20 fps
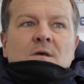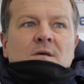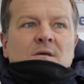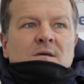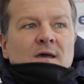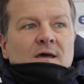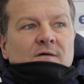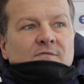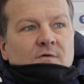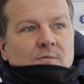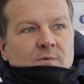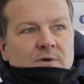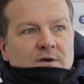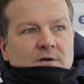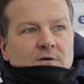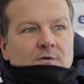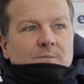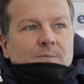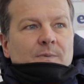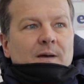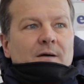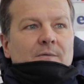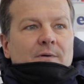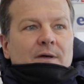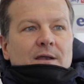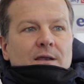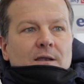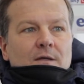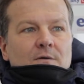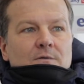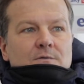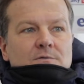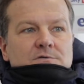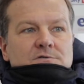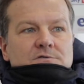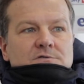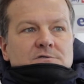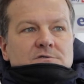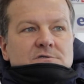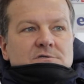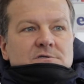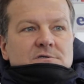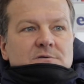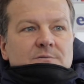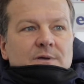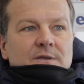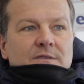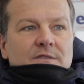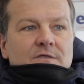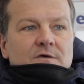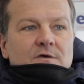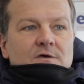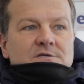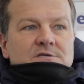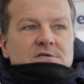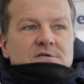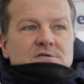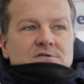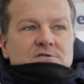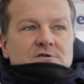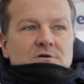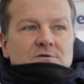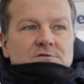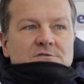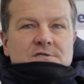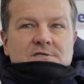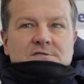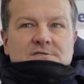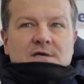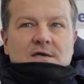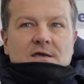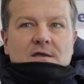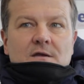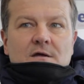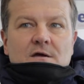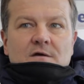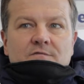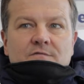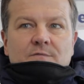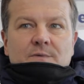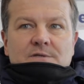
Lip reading: Yeah, I've got, when you look back, we had 13 shots in the second half.